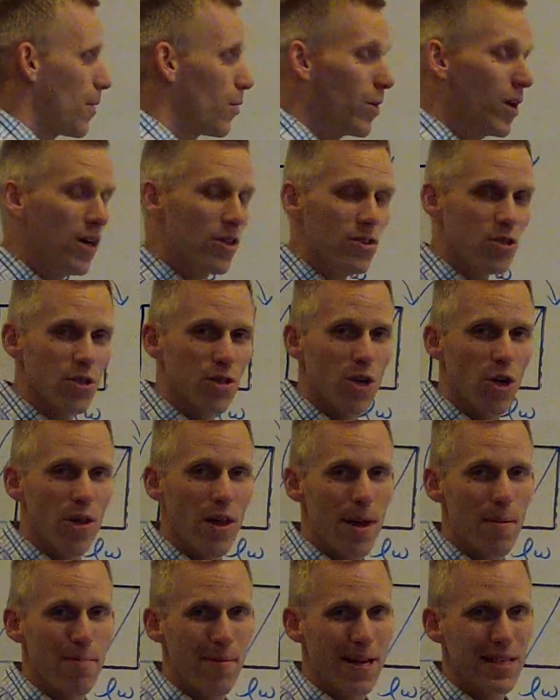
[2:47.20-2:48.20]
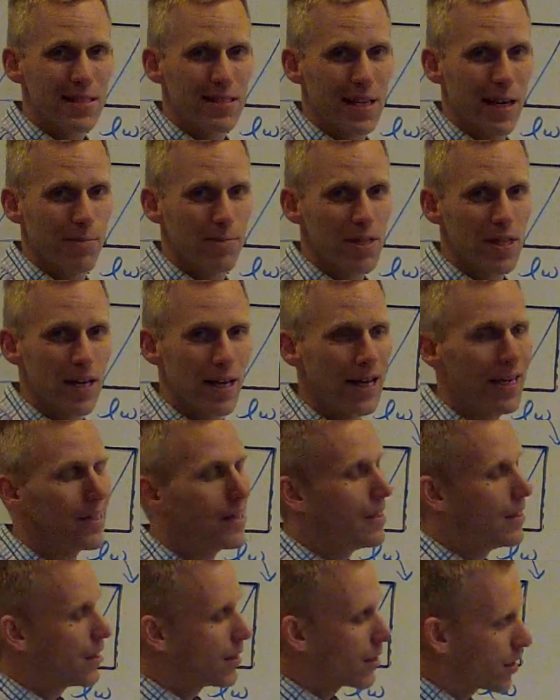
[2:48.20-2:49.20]
We also know that base times height
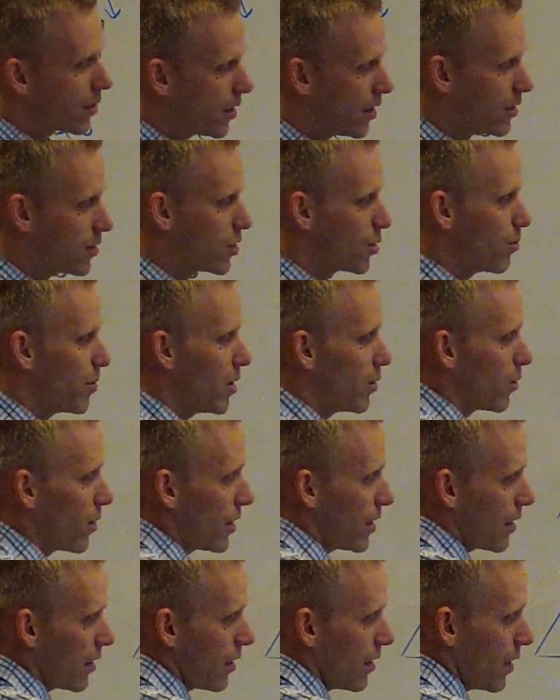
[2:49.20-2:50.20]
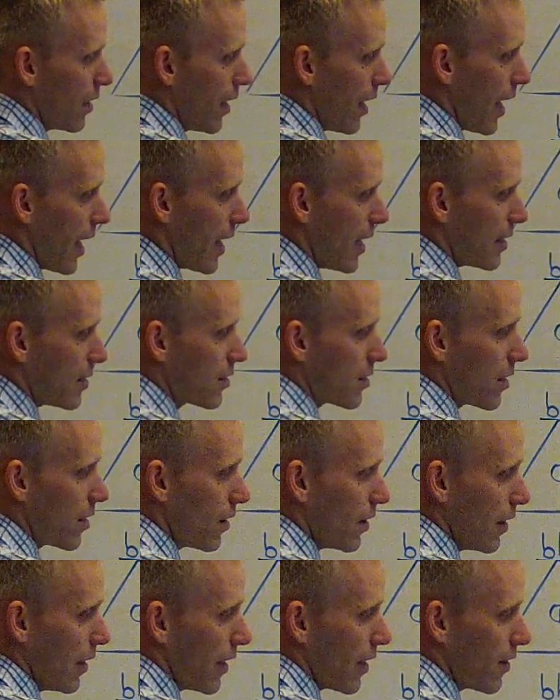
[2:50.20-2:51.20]
could also be written as
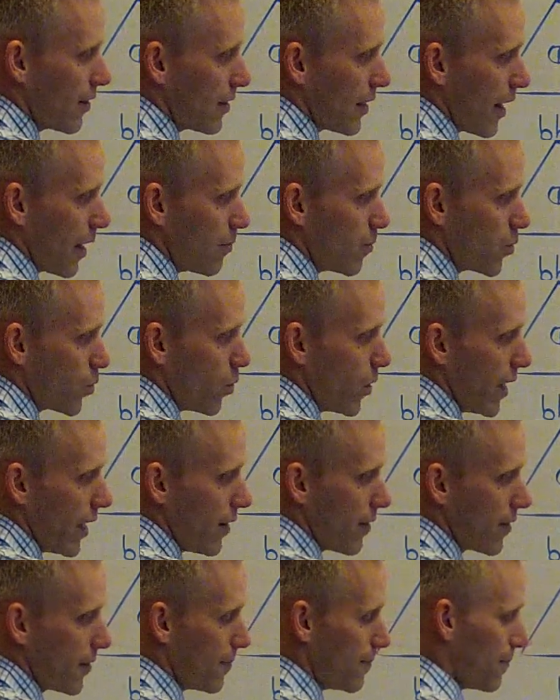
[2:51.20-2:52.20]
length times width.